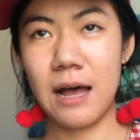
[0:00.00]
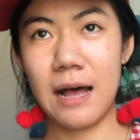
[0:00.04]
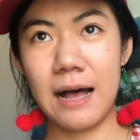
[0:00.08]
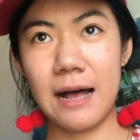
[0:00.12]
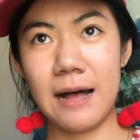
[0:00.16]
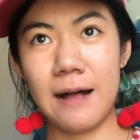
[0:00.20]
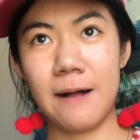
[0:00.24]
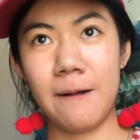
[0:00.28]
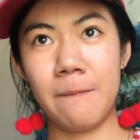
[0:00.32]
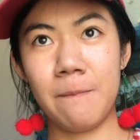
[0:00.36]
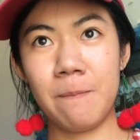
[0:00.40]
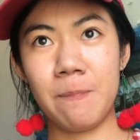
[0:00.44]

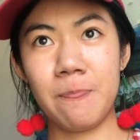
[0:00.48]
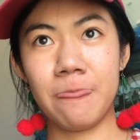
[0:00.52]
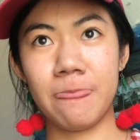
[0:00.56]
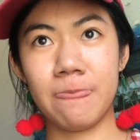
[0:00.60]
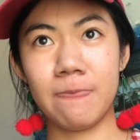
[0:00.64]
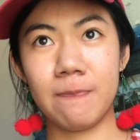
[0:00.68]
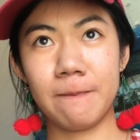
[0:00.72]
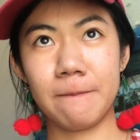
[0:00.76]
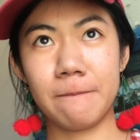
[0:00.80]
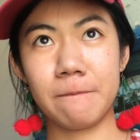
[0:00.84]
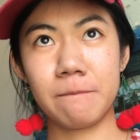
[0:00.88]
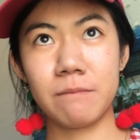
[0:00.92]

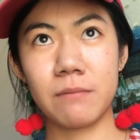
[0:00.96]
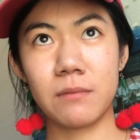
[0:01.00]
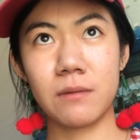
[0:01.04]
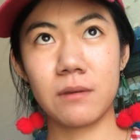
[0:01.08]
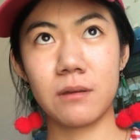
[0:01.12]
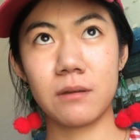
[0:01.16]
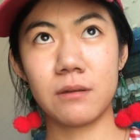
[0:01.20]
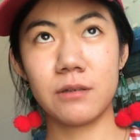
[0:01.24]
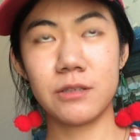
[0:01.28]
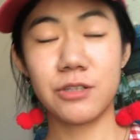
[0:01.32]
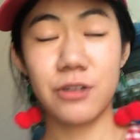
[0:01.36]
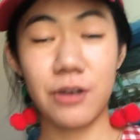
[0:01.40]

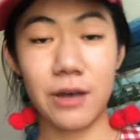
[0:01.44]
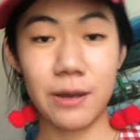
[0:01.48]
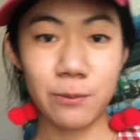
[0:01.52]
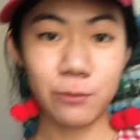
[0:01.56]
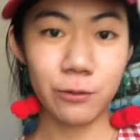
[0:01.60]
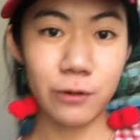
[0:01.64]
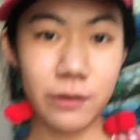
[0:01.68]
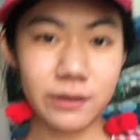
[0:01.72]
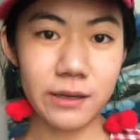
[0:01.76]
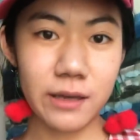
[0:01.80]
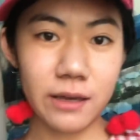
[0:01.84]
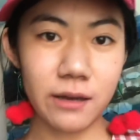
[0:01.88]
So I'm
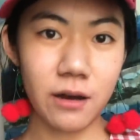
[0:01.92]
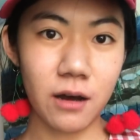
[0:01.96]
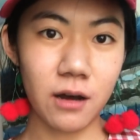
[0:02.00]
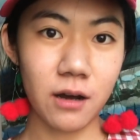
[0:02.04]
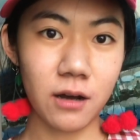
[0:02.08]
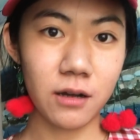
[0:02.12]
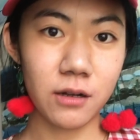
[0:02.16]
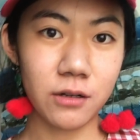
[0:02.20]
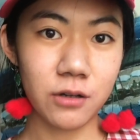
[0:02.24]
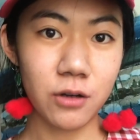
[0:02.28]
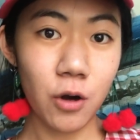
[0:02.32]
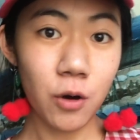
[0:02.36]
working
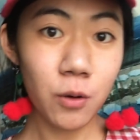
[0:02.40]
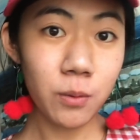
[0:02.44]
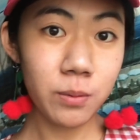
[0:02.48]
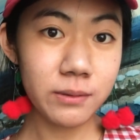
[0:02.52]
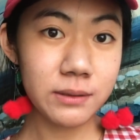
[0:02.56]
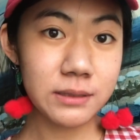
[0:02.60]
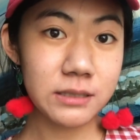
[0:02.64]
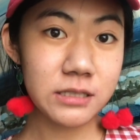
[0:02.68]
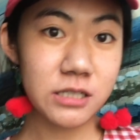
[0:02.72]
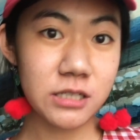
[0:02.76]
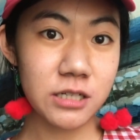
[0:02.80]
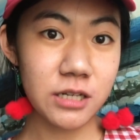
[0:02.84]
on
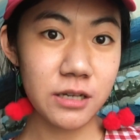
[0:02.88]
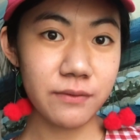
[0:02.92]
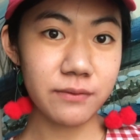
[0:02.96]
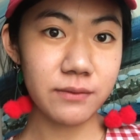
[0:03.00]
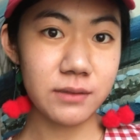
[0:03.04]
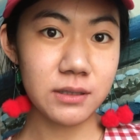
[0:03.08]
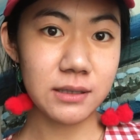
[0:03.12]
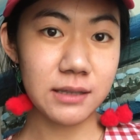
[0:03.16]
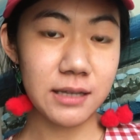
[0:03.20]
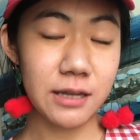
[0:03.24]
OpenShift,